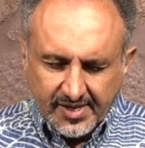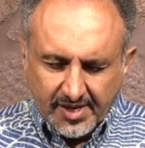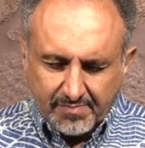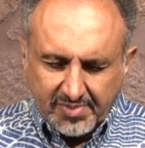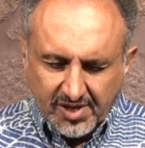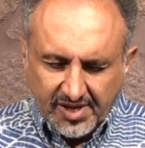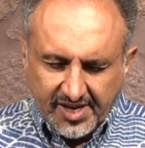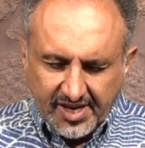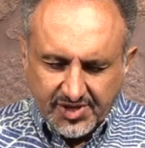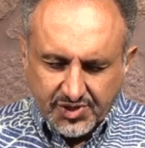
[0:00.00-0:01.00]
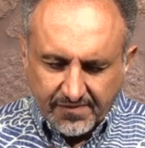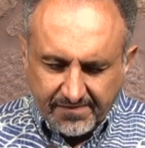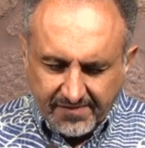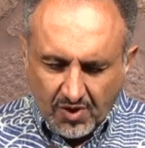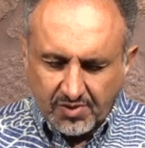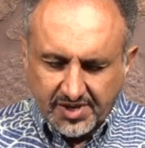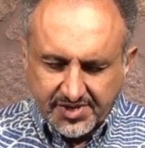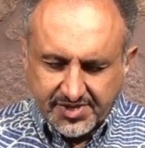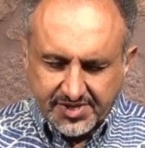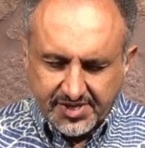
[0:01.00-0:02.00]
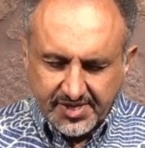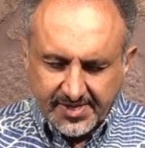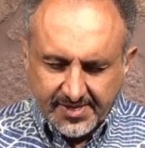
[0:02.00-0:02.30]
ability to focus